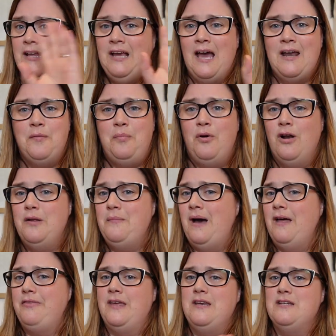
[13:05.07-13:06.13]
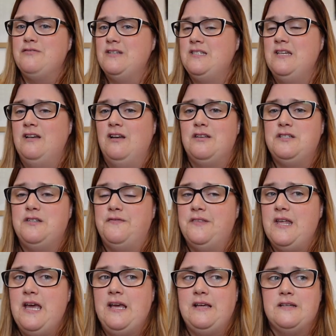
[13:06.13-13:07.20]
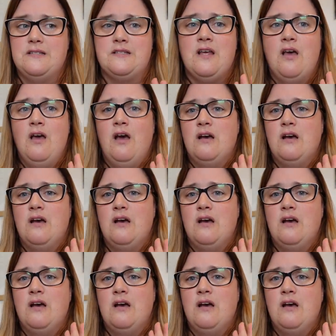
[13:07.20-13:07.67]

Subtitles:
kind of polymath, interested in lots of things.